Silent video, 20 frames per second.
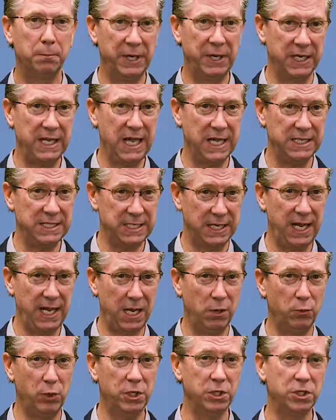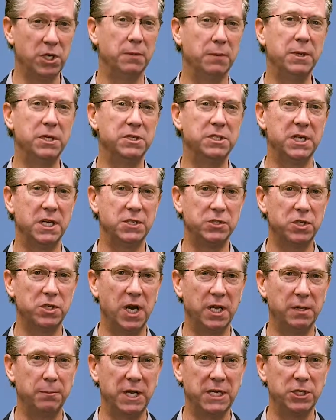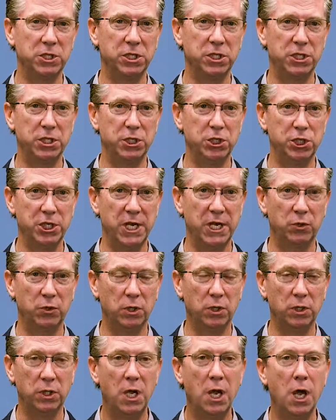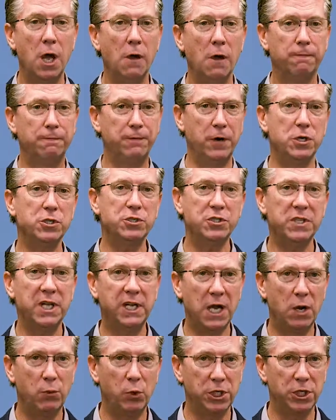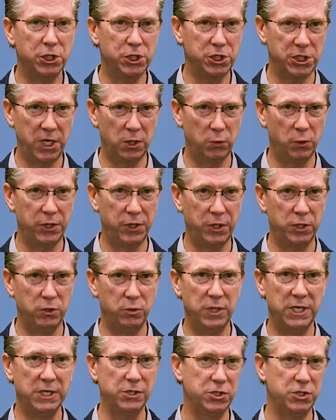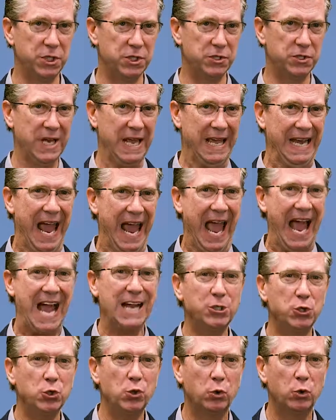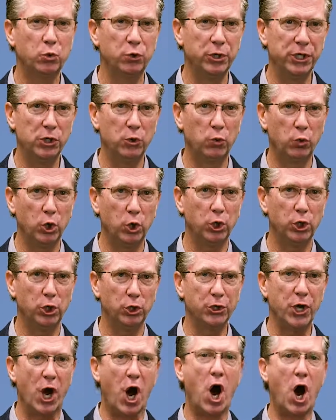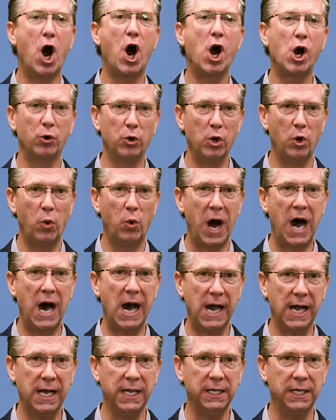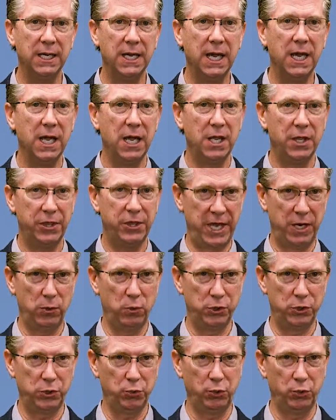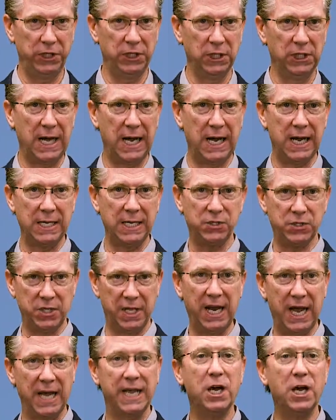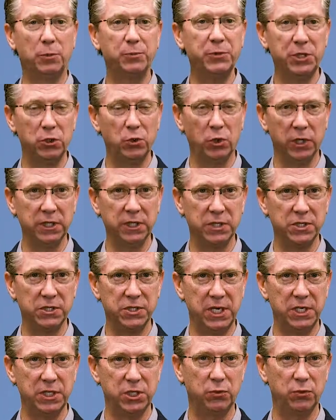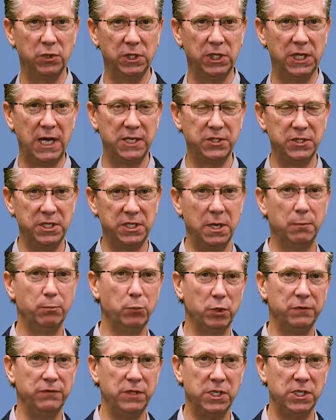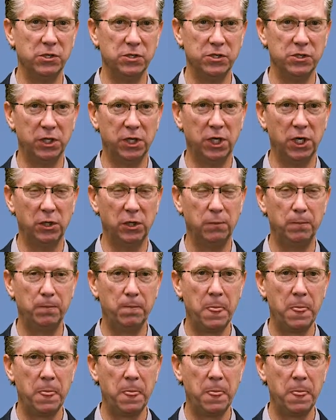But again, today I want to talk about test automation in general. First thing I want to share with you is just an actual real-world ROI that was realized, that I helped an organization realize a number of years ago.